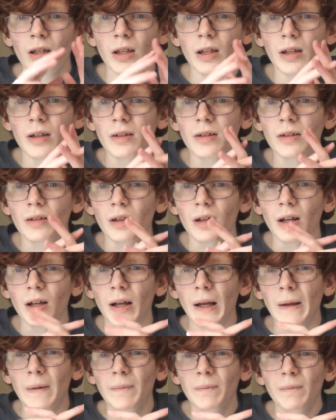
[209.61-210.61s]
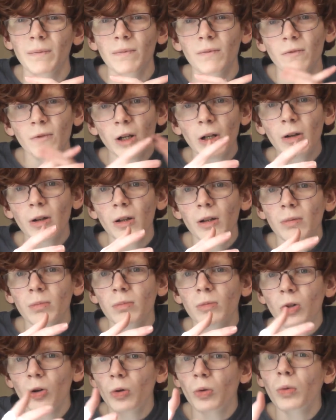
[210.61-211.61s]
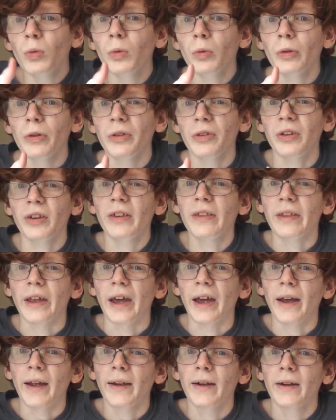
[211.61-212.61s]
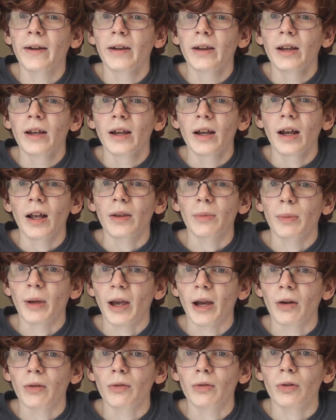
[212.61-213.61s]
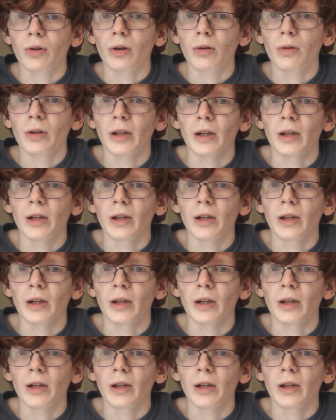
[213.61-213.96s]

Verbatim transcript: It's uh, very cool to see that as my outro.